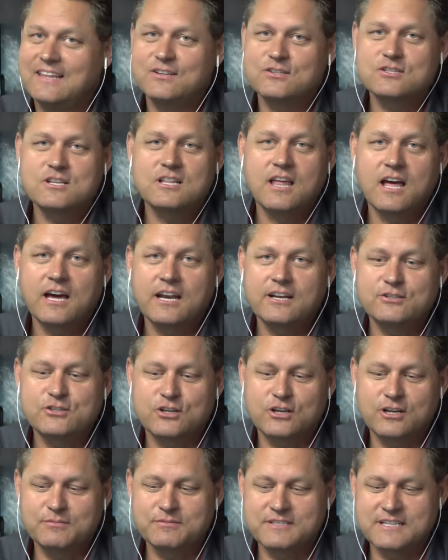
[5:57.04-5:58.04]
There's a lot of
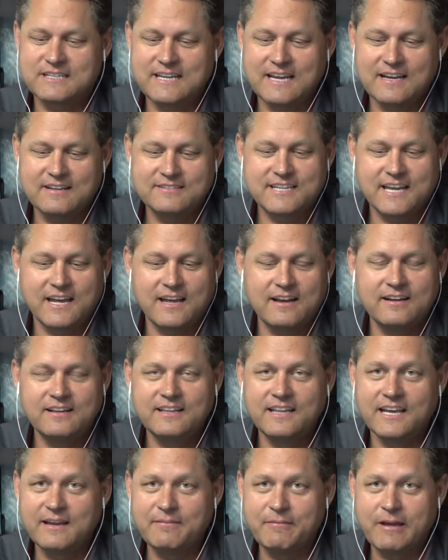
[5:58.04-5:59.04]
germs in downtown
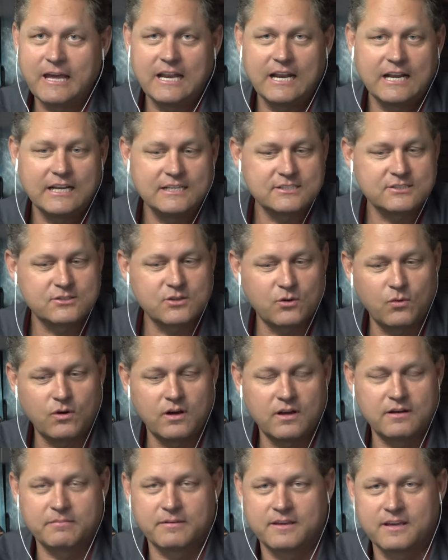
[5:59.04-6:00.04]
LA, man. I just don't
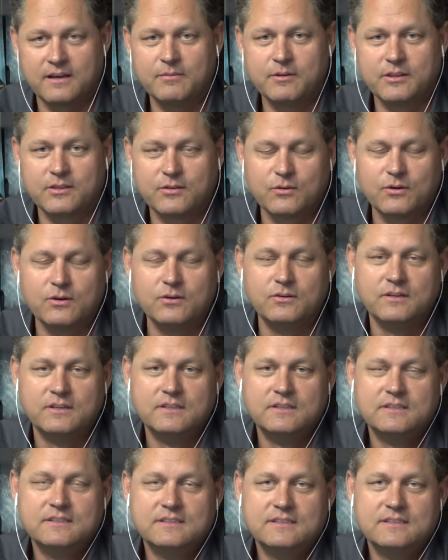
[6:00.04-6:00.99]
want them coming through.